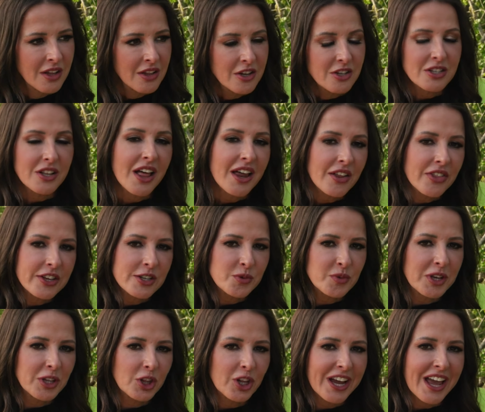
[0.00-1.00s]
There's a lot of things
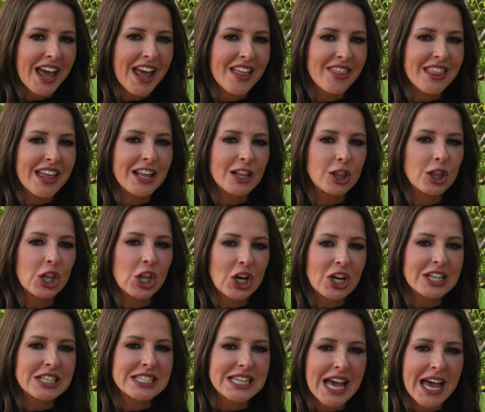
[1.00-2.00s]
we can look at and they
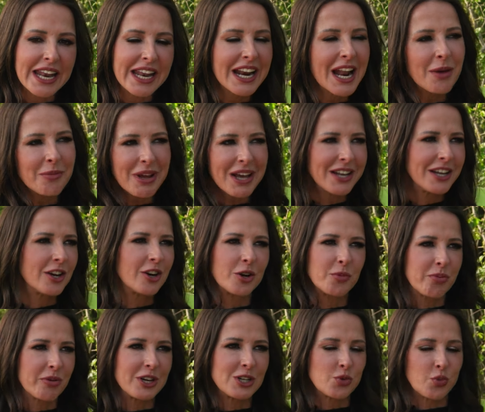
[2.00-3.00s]
look dead. And I'm not here to
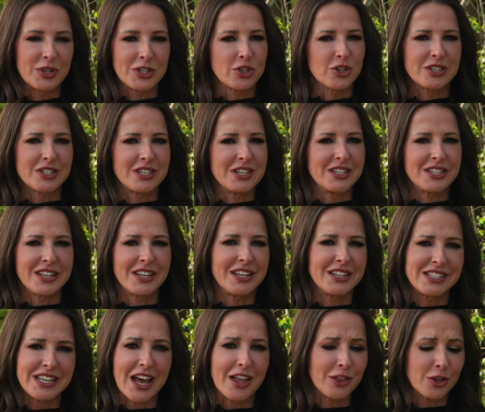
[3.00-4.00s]
preach winter season
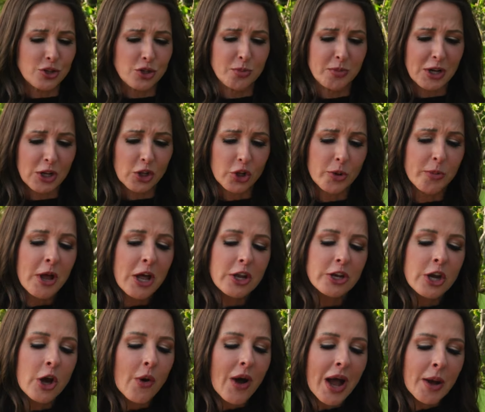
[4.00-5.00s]
and death, doom and gloom.
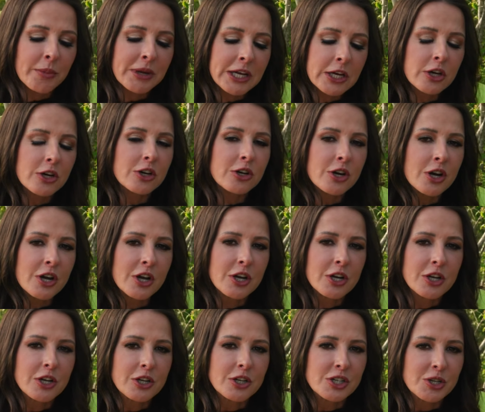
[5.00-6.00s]
No, I'm here
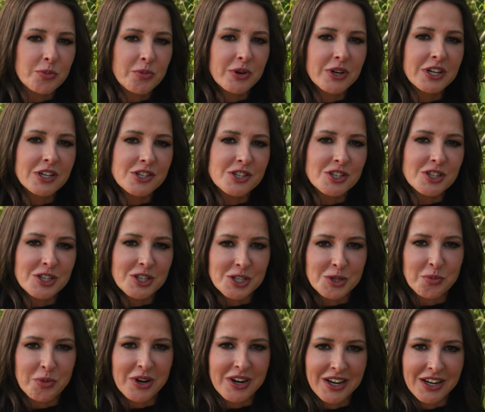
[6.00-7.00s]
to preach the
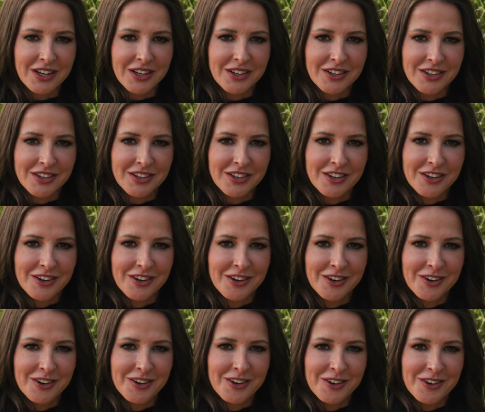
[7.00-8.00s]
spring,
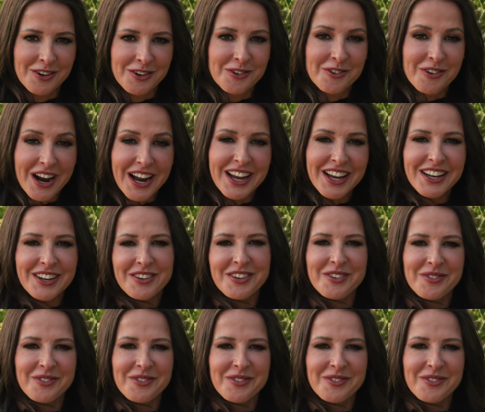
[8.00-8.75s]
right?